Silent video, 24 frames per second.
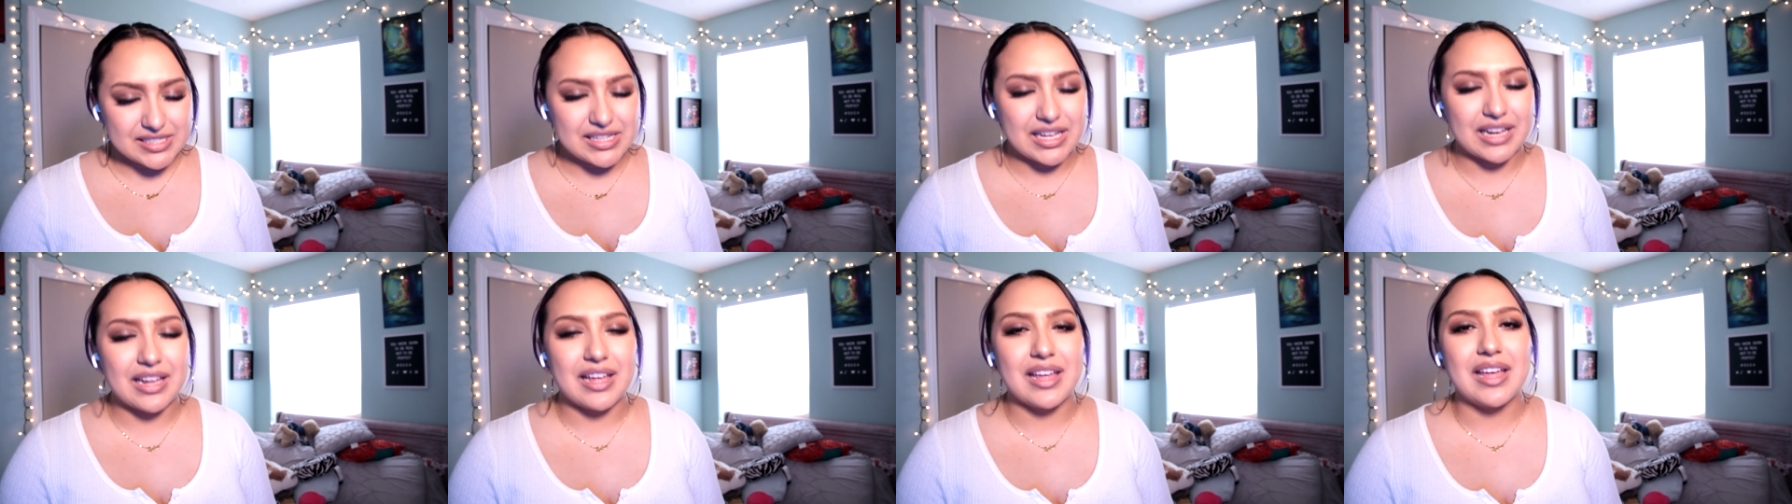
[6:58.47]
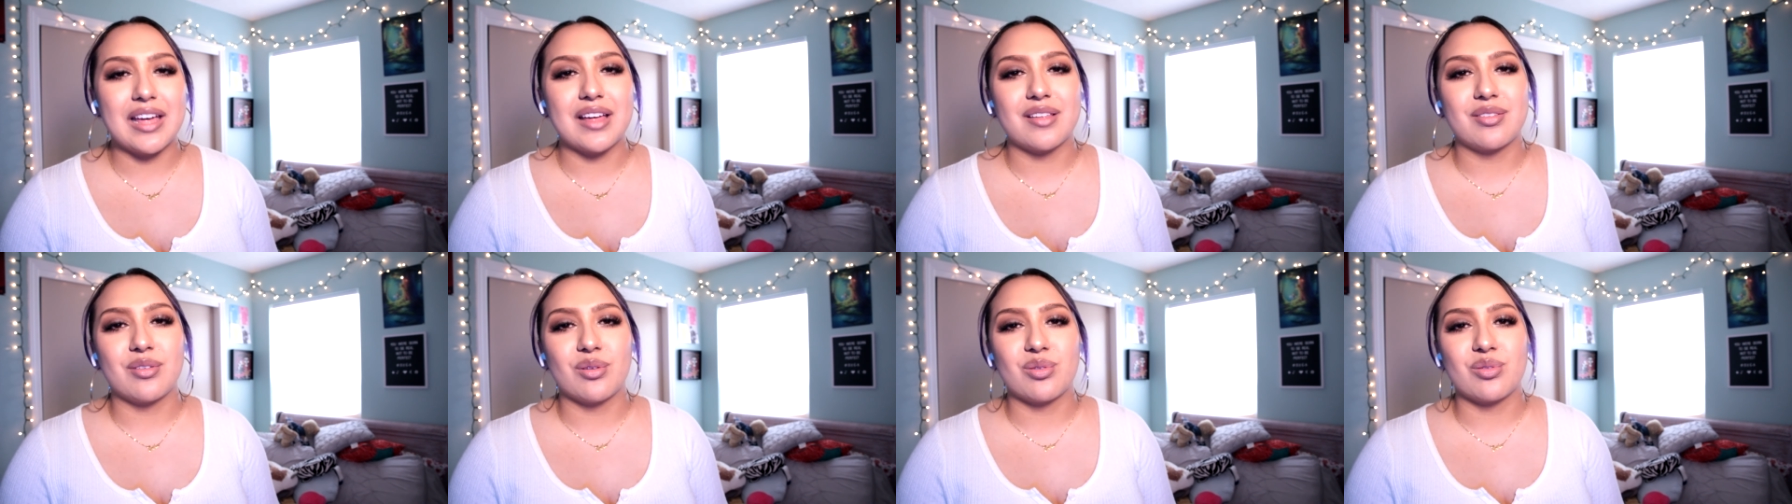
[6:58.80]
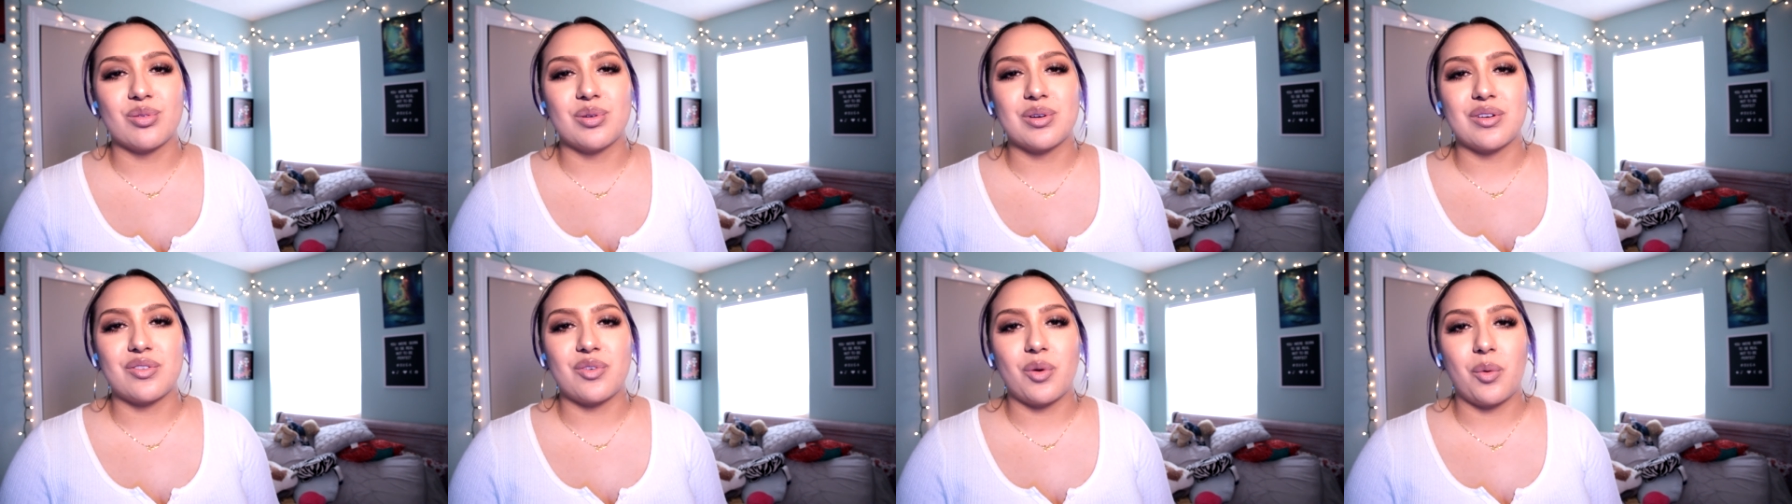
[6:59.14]
Thank you guys so,
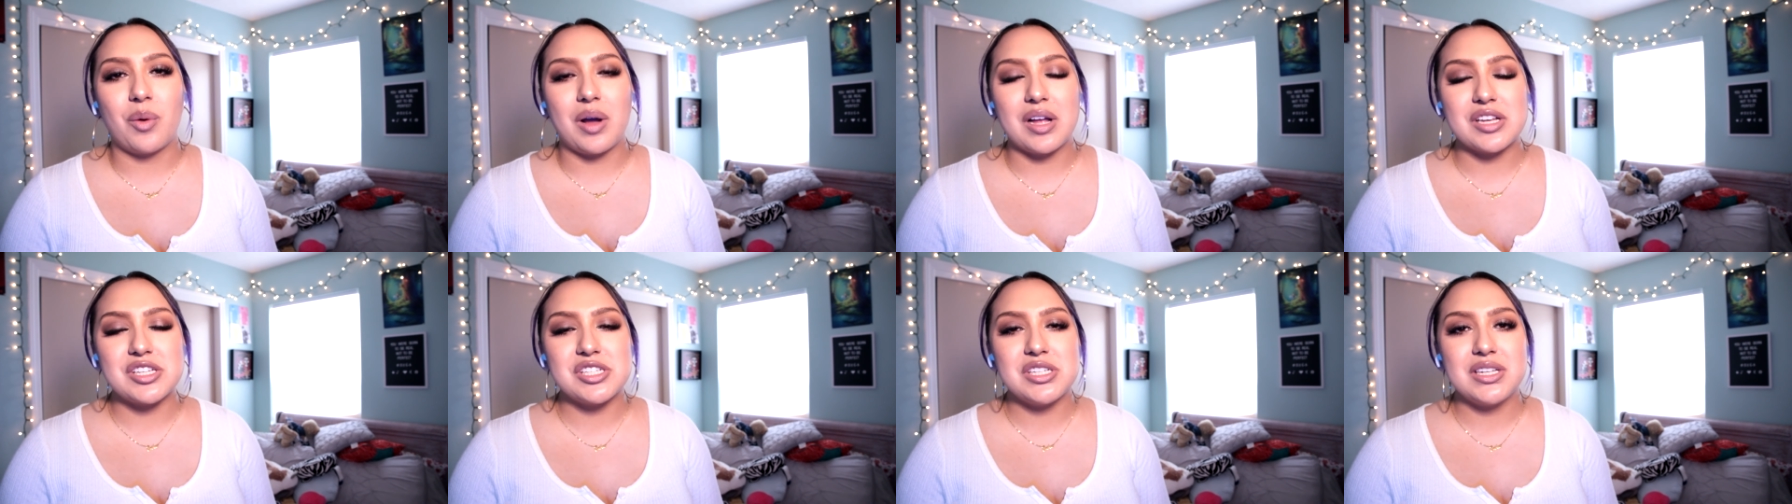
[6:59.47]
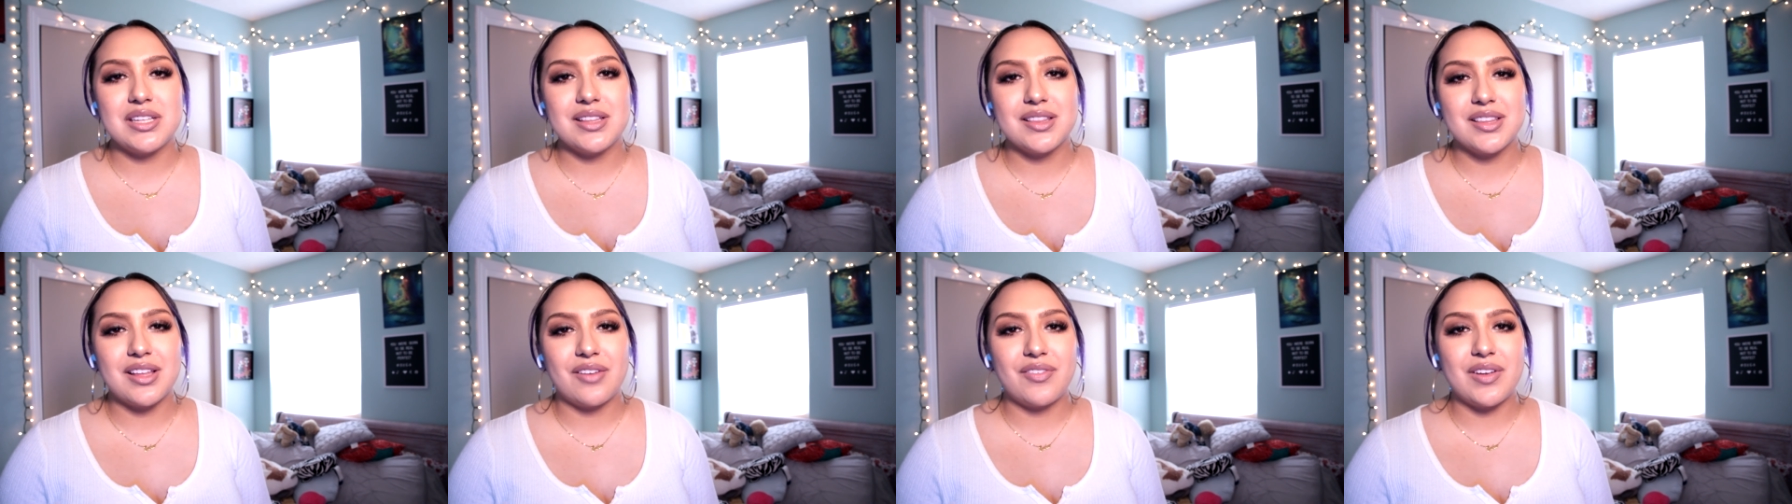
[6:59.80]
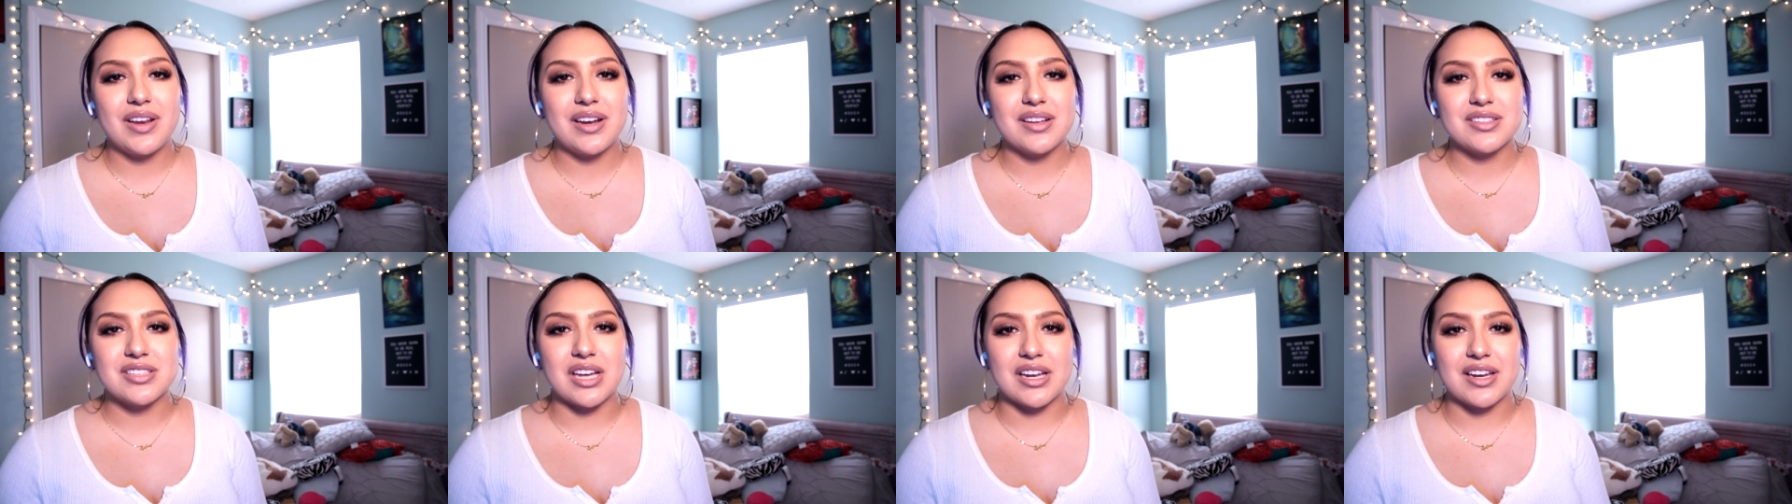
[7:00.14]
so much for watching. Love you
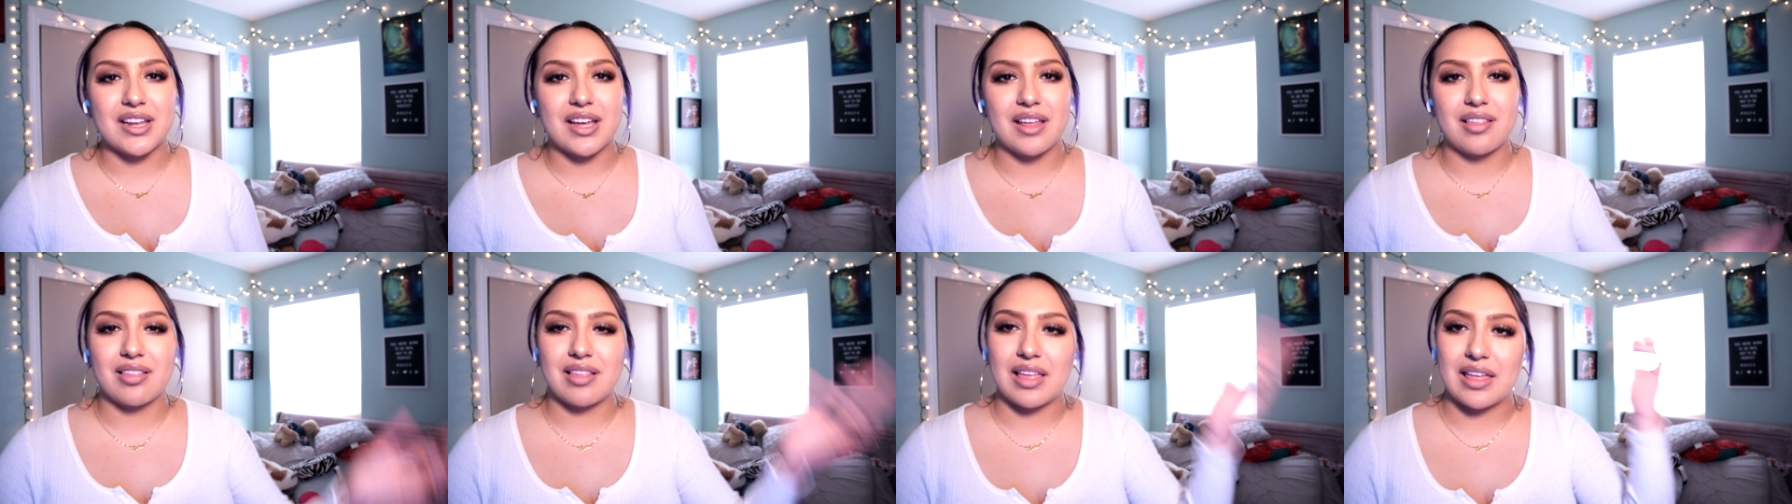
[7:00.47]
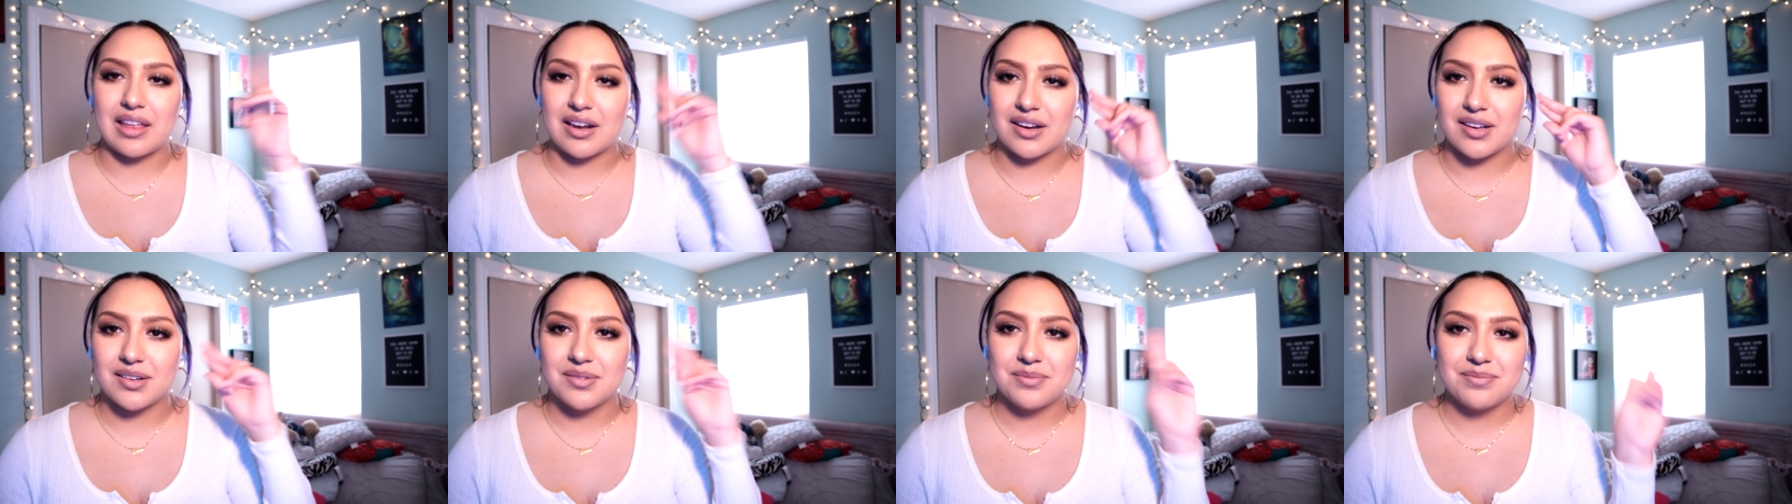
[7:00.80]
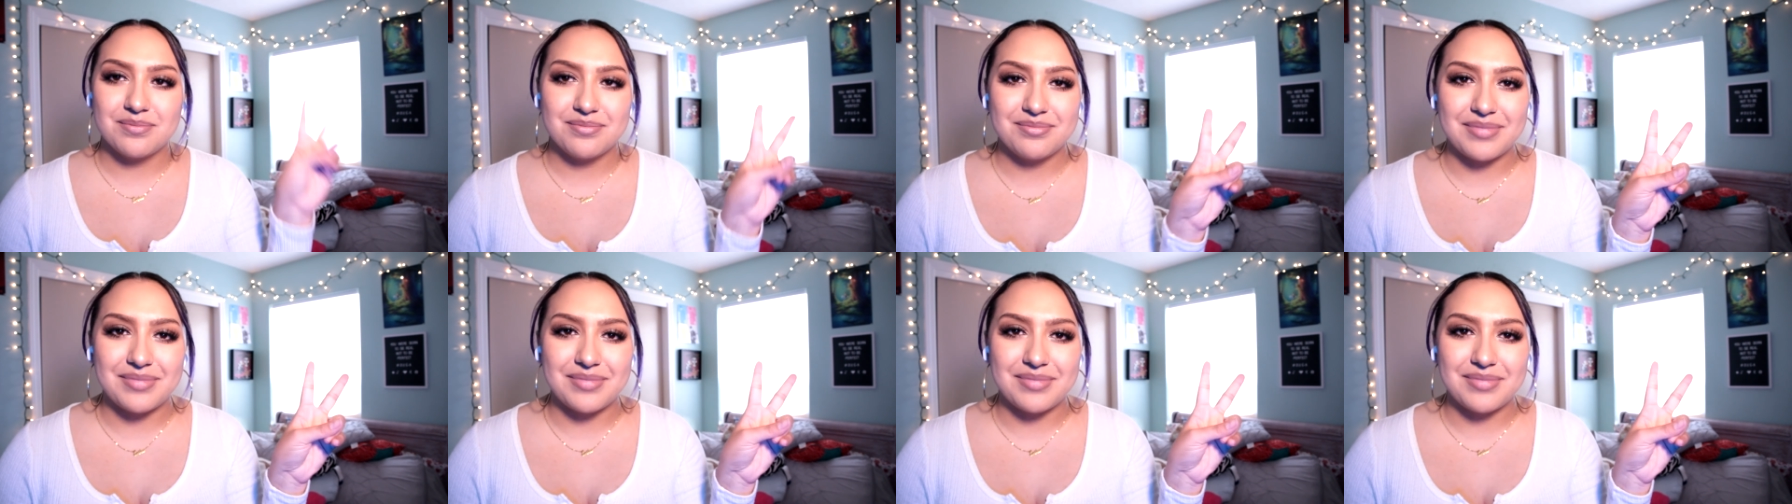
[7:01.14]
and I'll tell you guys later.